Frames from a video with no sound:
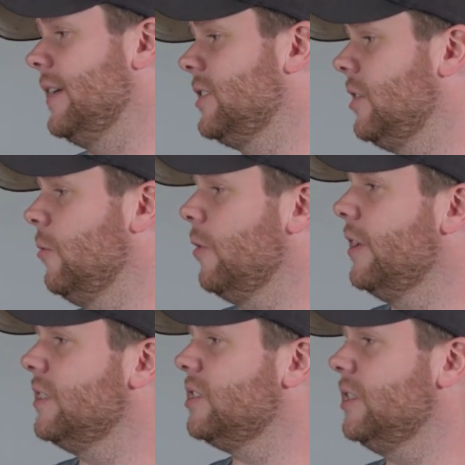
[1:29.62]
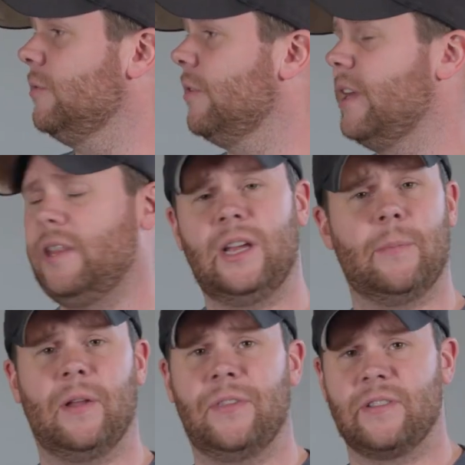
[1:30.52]
so we're gonna see what I think
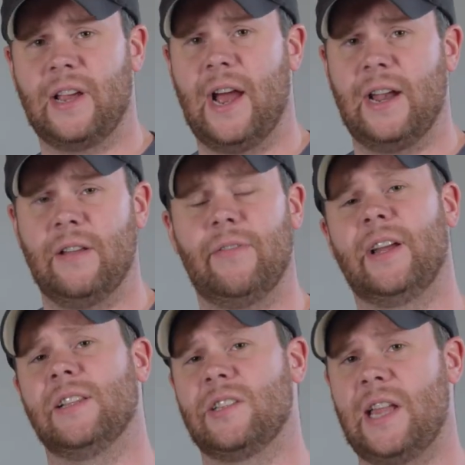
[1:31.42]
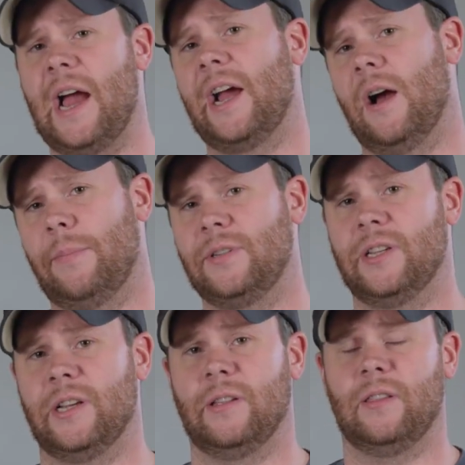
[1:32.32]
about this guy and if it can stack up
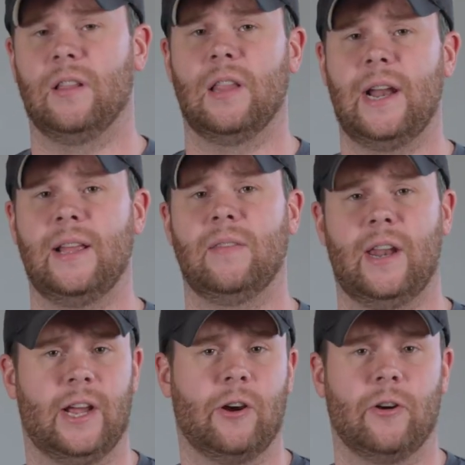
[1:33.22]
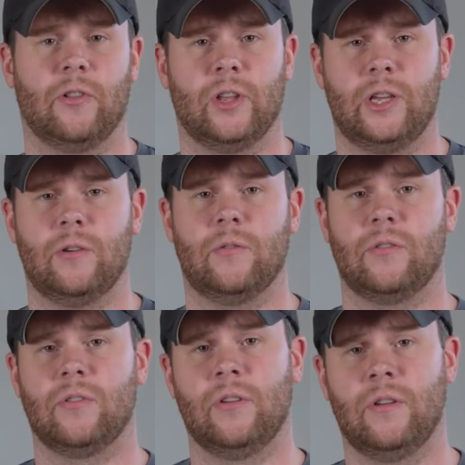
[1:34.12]
to the lighting that I currently use.